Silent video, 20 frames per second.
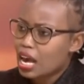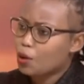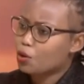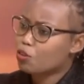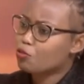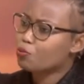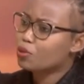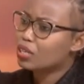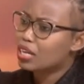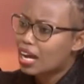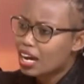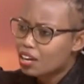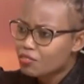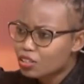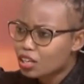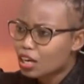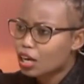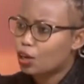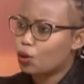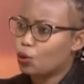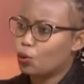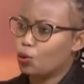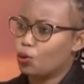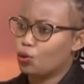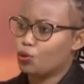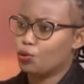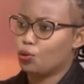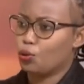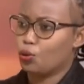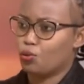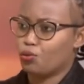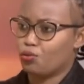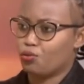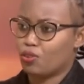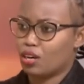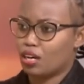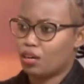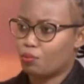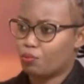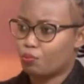And we've been having a lot
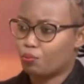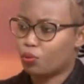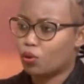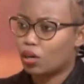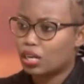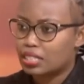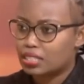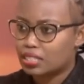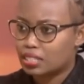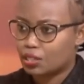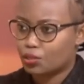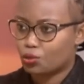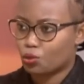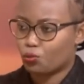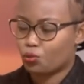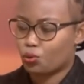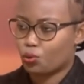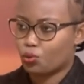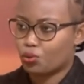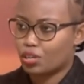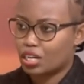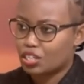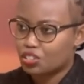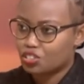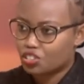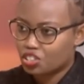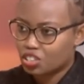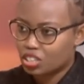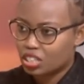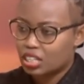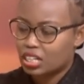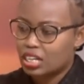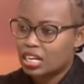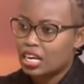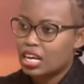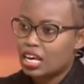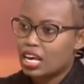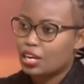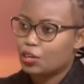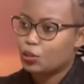of uh, politics of coronation,
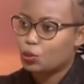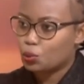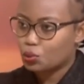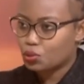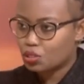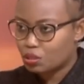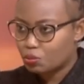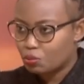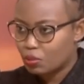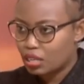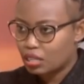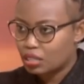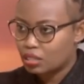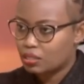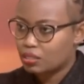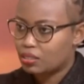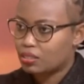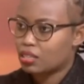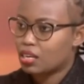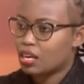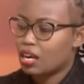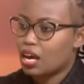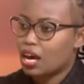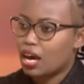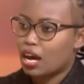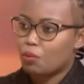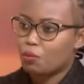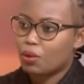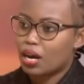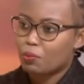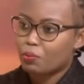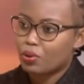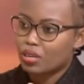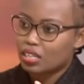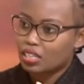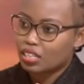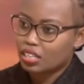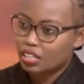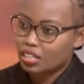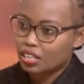endorsements um,
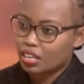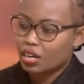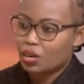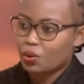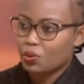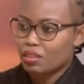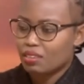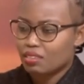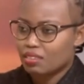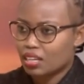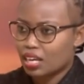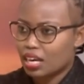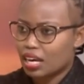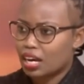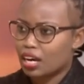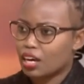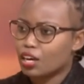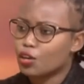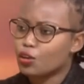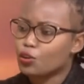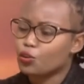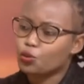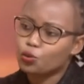happening here and there.